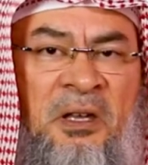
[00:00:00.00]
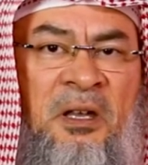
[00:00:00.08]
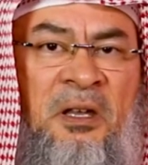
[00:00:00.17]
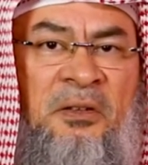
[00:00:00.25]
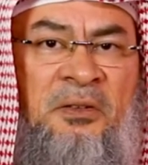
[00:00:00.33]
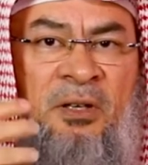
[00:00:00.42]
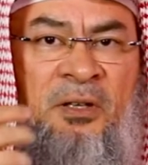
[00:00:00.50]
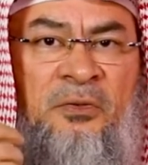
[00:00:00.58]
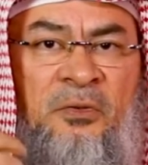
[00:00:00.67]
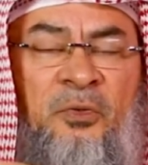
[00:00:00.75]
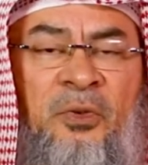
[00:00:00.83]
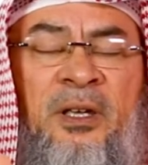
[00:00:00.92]
eat
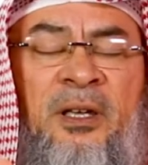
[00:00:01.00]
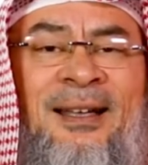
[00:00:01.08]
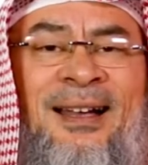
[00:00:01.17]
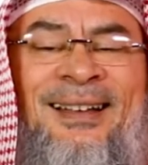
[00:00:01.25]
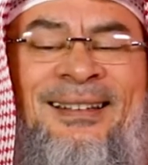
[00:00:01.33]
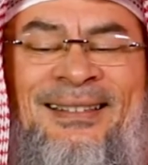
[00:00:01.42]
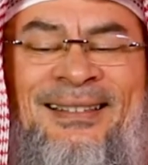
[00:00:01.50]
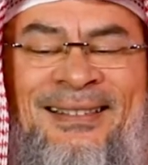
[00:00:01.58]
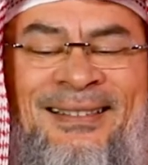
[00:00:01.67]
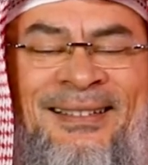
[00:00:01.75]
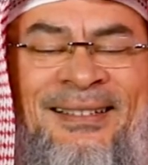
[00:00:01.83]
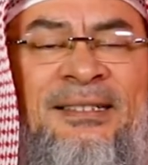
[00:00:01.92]
and drink
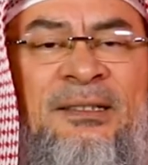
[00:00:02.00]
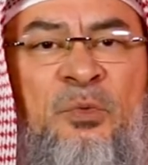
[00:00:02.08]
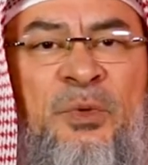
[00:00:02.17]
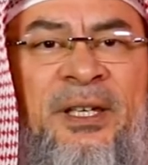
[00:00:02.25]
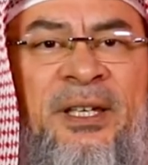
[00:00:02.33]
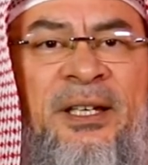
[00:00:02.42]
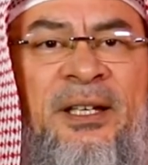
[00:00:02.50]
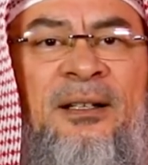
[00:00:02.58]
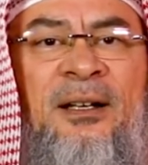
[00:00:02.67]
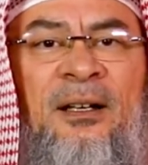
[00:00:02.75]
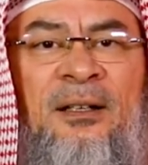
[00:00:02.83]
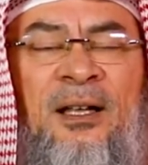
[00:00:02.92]
until we
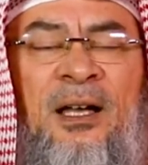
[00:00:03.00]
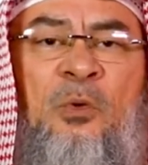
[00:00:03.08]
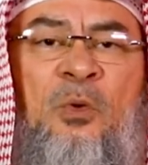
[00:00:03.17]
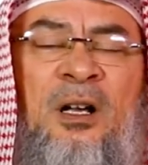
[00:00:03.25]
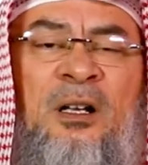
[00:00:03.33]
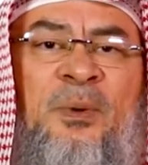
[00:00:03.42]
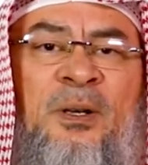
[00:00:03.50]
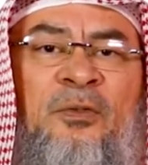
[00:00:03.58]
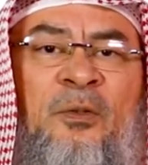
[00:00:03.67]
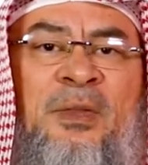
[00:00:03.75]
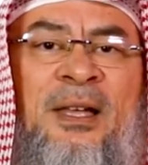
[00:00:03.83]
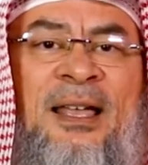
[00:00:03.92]
hear Allahu Akbar
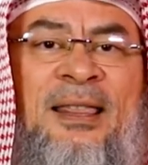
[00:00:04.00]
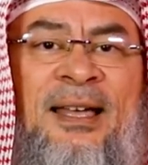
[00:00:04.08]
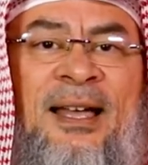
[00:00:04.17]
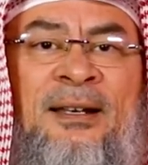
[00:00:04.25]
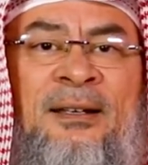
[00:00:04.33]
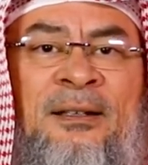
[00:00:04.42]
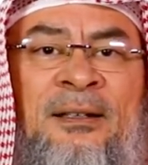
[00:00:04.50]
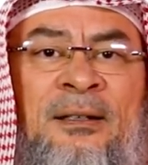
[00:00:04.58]
from the adhan,